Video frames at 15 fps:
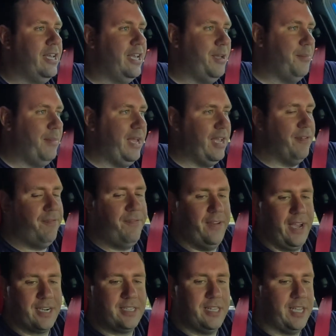it may
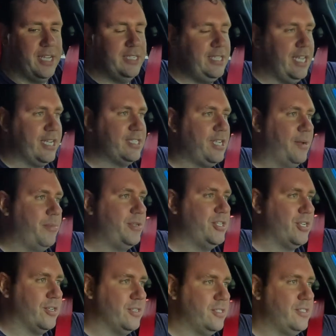affect the intake
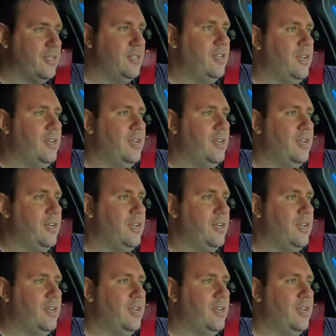temperatures.